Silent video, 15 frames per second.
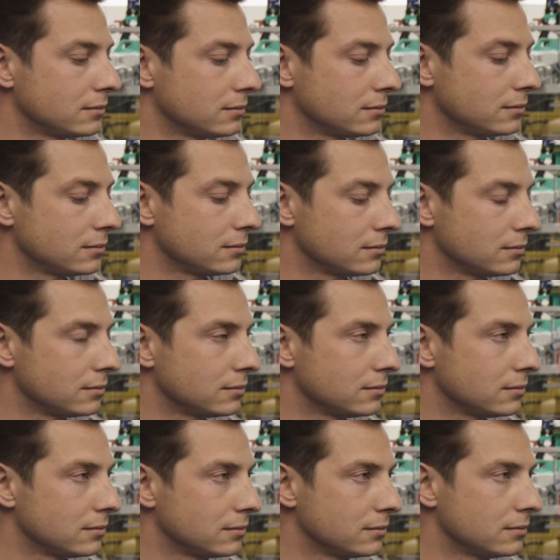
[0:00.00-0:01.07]

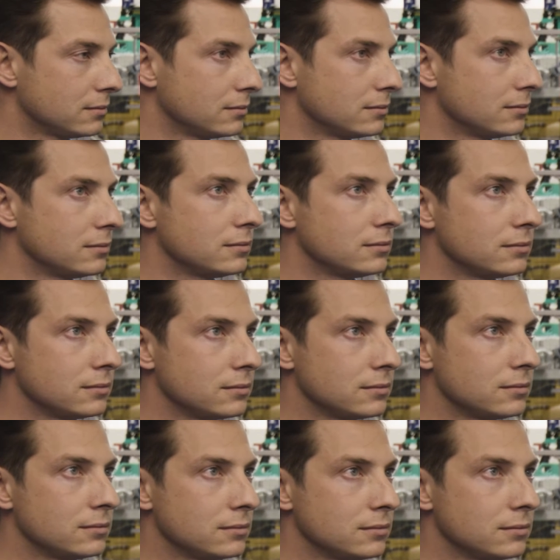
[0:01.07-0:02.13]

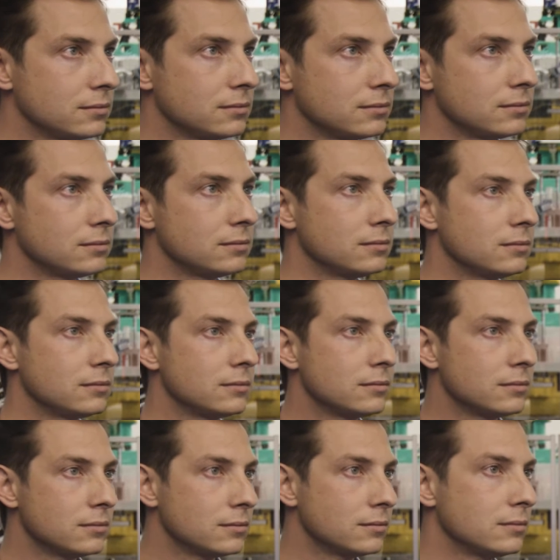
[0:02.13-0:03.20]

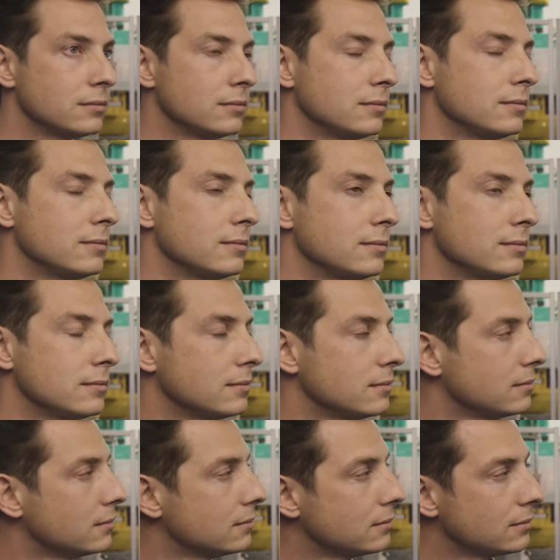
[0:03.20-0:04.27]

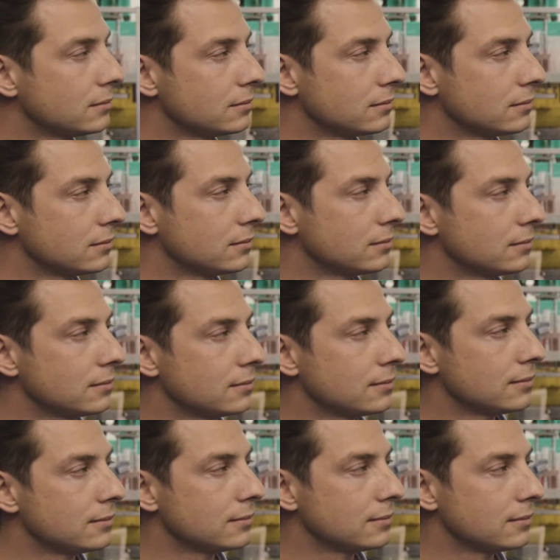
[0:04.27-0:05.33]

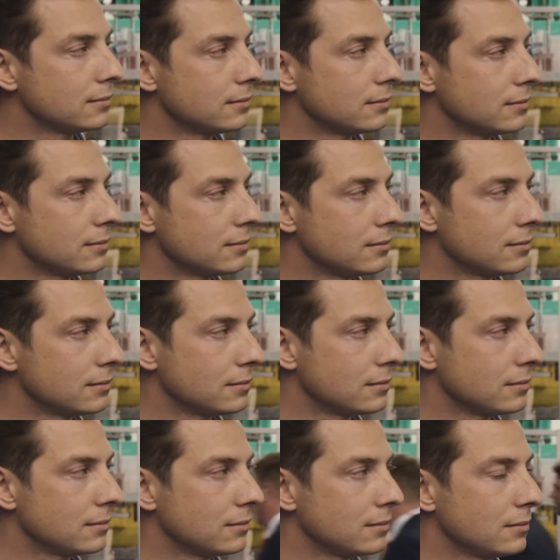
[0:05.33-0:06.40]

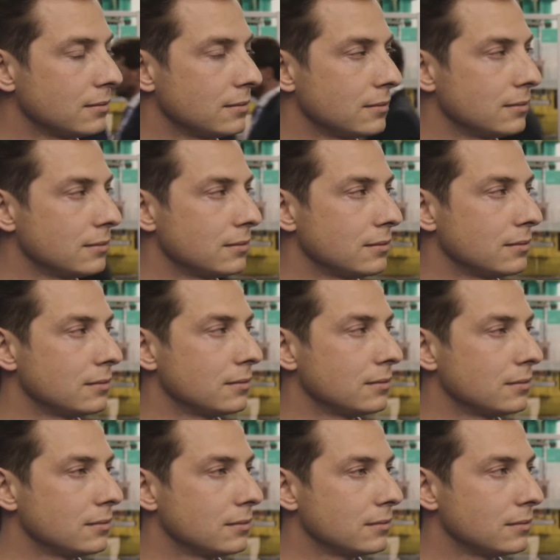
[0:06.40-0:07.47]

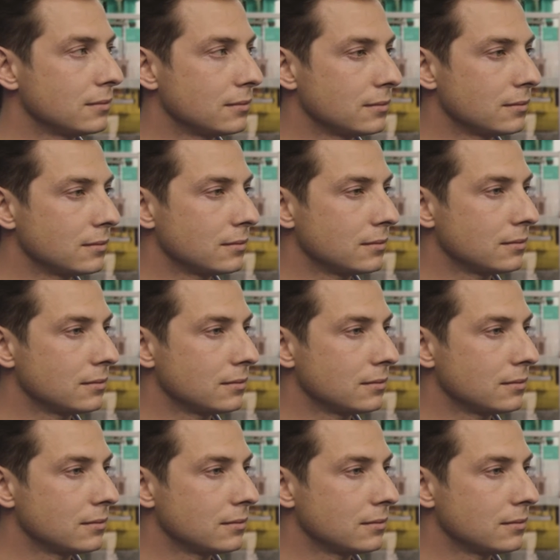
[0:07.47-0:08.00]
The person shown says nothing.